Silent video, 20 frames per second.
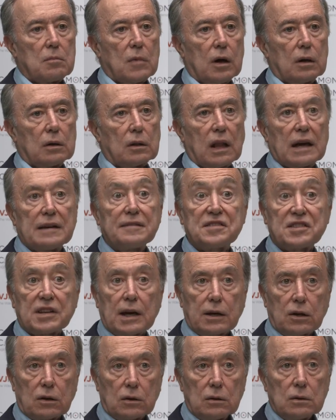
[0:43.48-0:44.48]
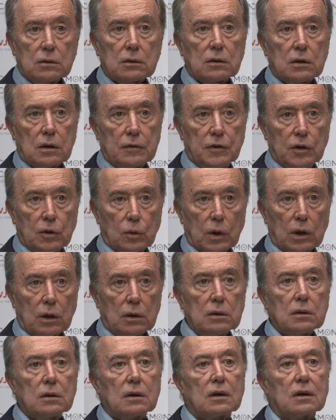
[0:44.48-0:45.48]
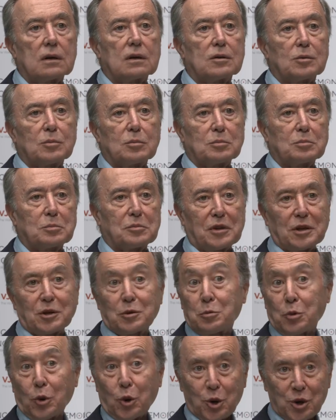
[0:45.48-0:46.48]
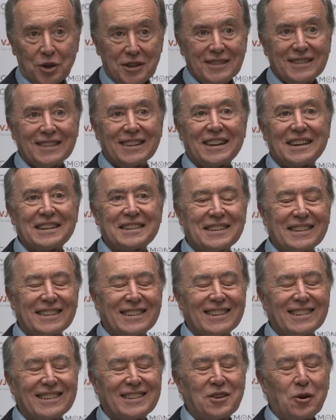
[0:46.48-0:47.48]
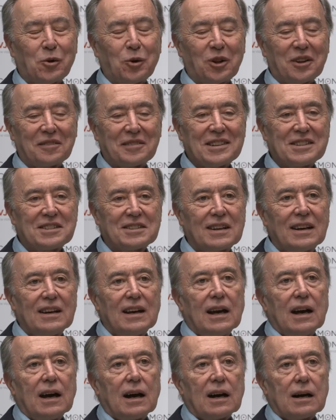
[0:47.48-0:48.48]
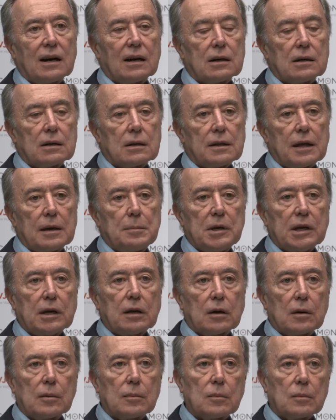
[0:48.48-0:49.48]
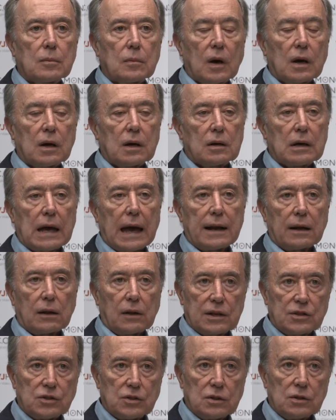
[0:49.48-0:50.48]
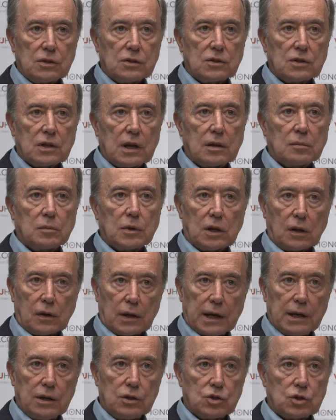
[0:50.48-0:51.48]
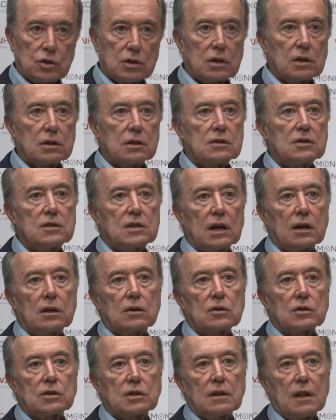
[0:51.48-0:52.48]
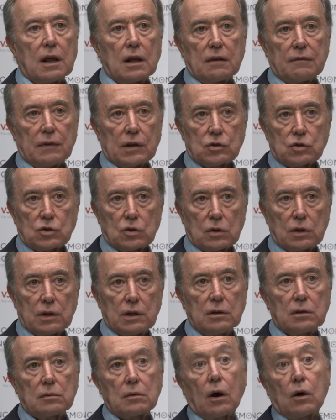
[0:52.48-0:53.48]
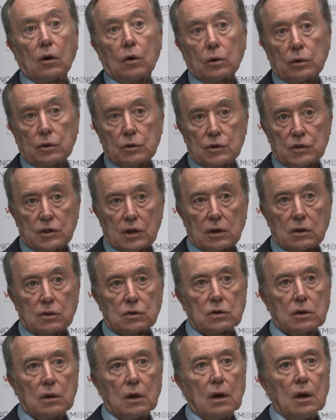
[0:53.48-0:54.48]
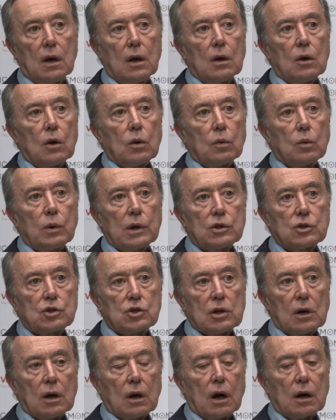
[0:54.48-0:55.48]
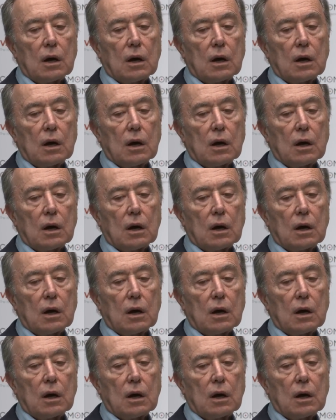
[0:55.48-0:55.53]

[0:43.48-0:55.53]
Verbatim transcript: a life cycle, if you will. They're born, like all of us. They become adolescents and middle-aged cells, and then eventually older cells, which